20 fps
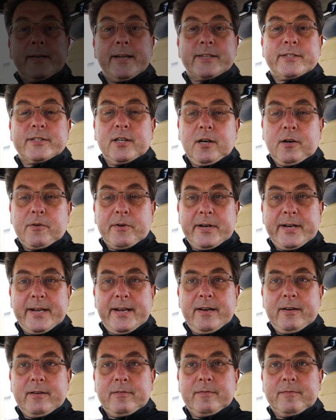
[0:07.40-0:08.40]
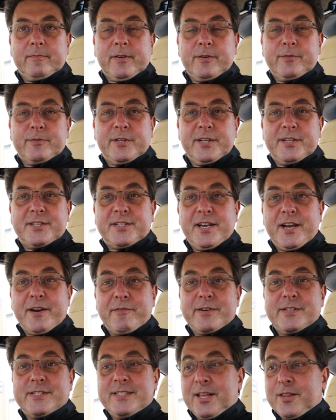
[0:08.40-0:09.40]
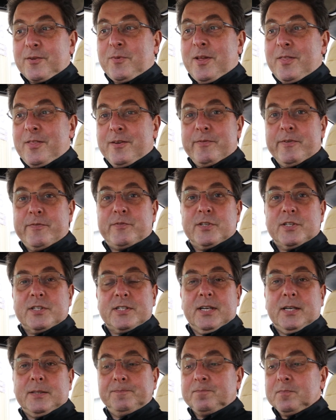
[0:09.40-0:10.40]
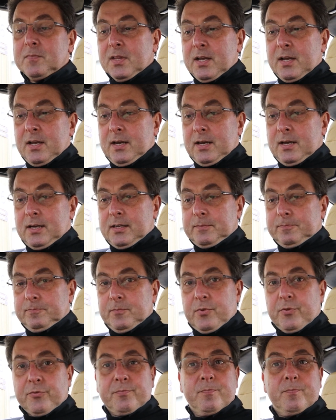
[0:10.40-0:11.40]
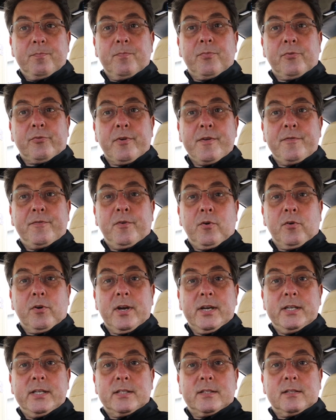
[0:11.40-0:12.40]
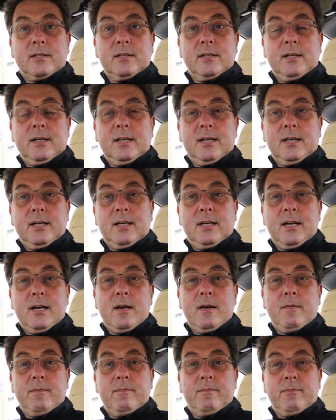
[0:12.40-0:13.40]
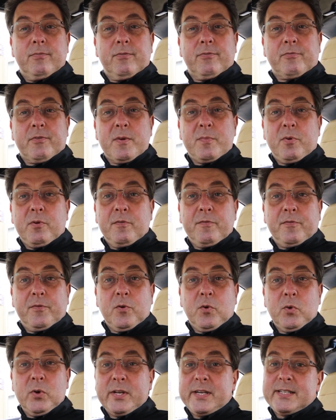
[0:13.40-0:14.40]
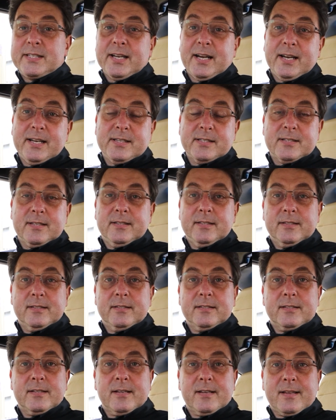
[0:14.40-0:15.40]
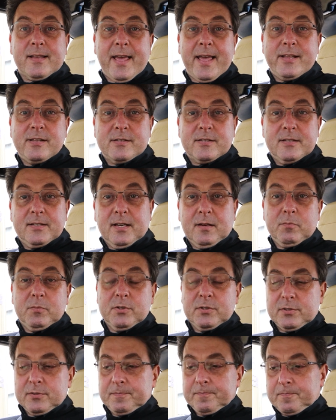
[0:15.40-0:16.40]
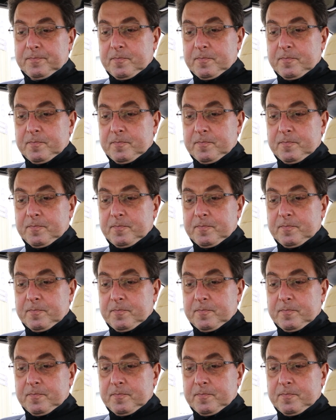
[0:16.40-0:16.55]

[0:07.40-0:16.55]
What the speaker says: Next car in our road test series, another one that we've just done. 348, 3.4 litre, 8 cylinders, hence the numbers.